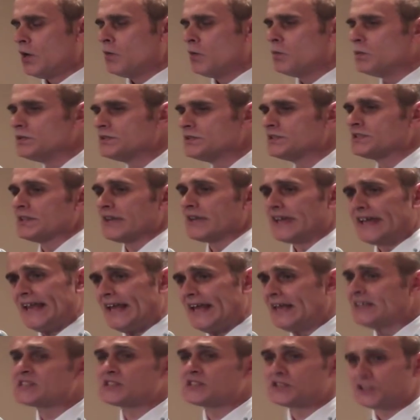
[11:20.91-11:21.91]
was
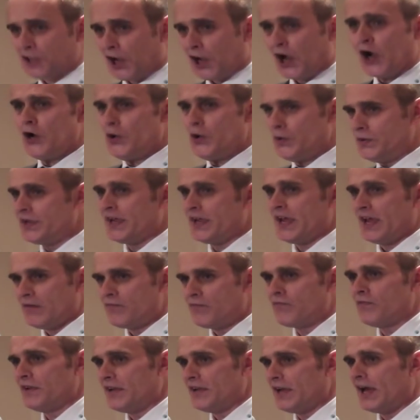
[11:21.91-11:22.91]
getting stoned
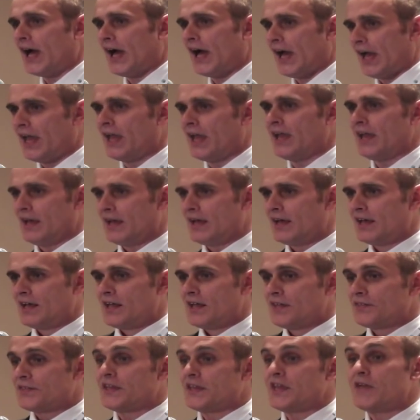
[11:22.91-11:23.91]
every day
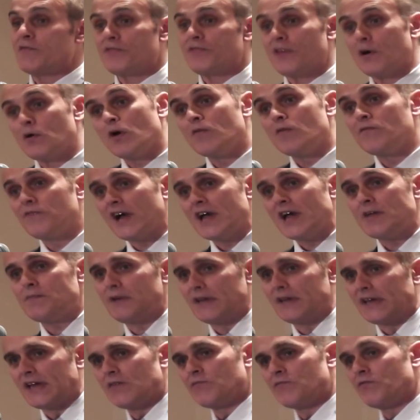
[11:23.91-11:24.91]
than if they were
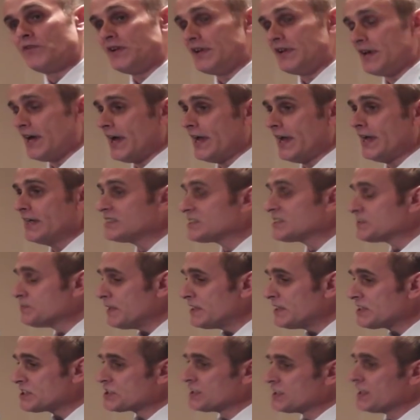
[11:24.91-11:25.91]
vaping every day,
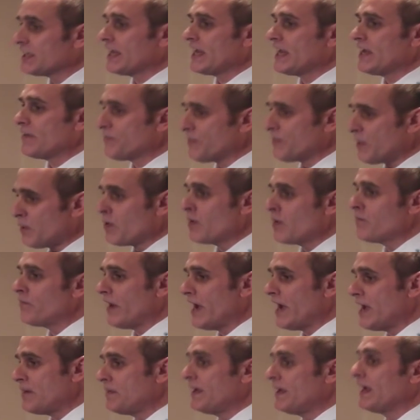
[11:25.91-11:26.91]
especially if they were
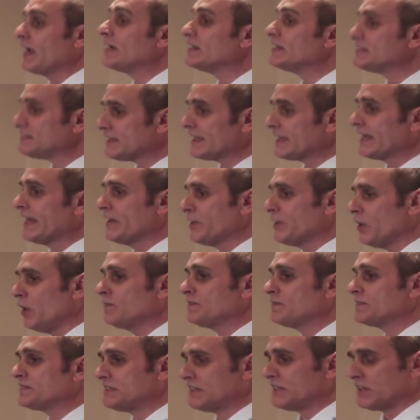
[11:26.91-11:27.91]
vaping to get
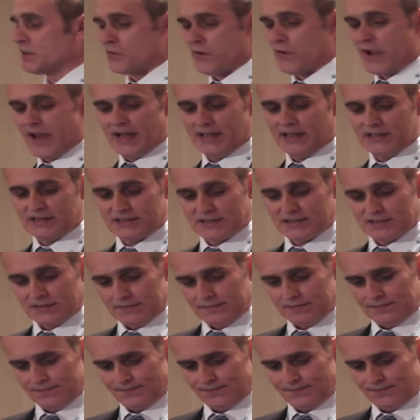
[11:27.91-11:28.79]
off cigarettes.